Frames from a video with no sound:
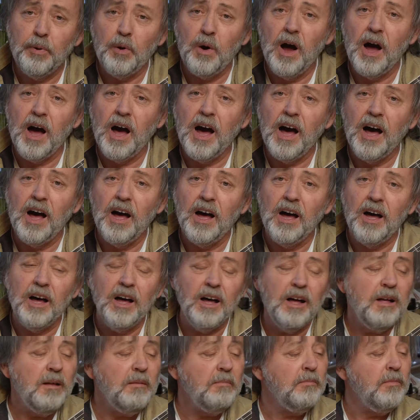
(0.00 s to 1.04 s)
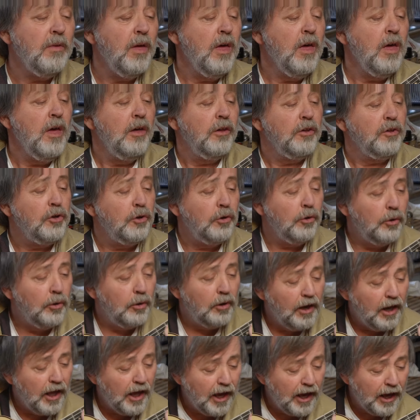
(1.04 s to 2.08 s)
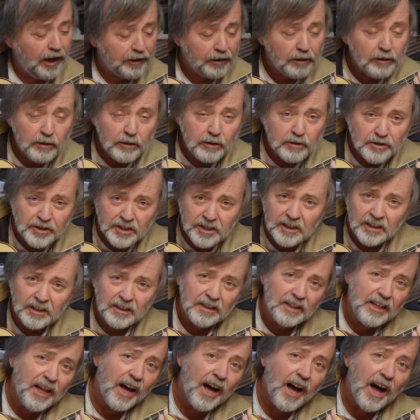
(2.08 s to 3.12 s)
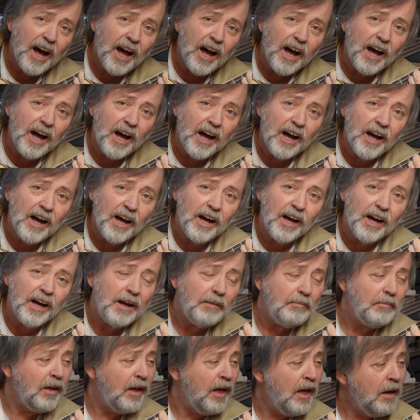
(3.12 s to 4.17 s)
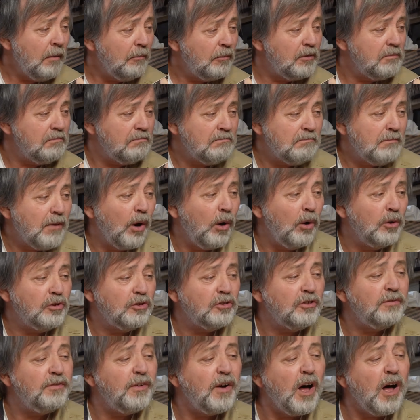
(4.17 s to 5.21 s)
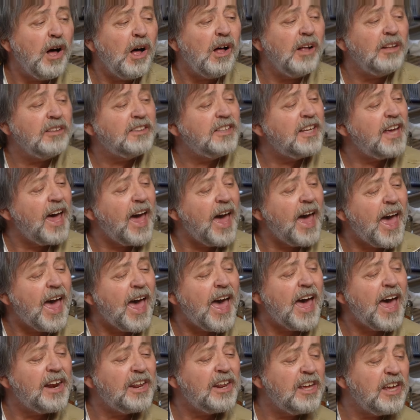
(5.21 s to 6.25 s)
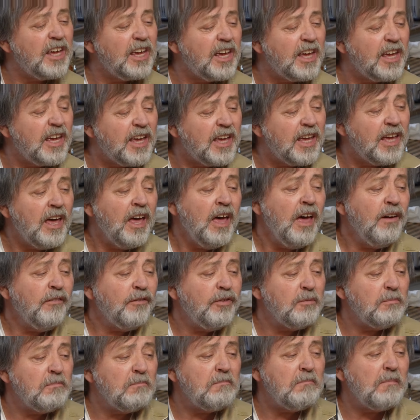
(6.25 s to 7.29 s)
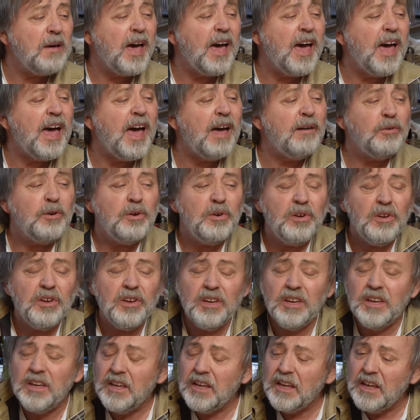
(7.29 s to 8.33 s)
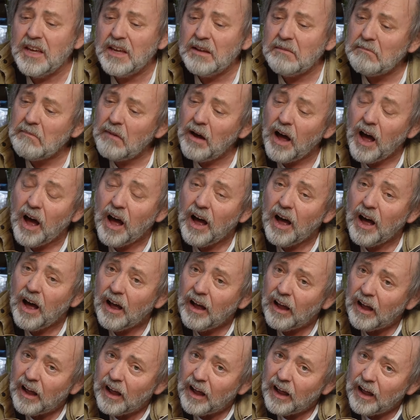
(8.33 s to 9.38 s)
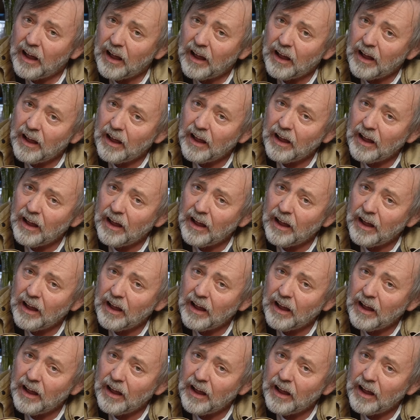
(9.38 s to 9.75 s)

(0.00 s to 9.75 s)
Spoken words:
prom, your letters and all, but most of all, Daddy, for Mary and Mom.